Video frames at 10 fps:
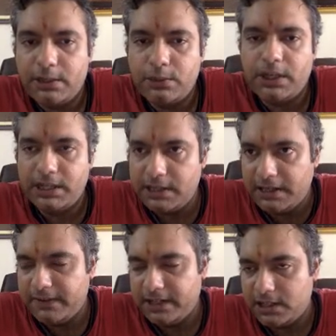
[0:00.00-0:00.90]
and A3
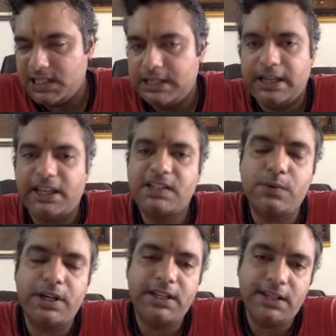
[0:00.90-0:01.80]
vectors in the X,
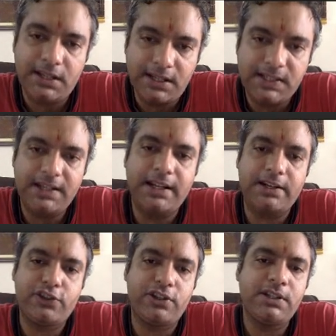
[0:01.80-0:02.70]
Y, and Z
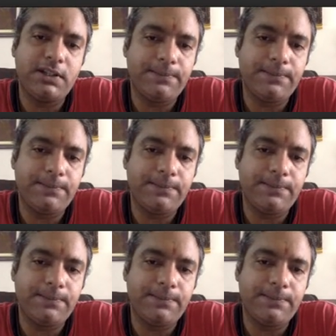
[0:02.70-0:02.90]
direction.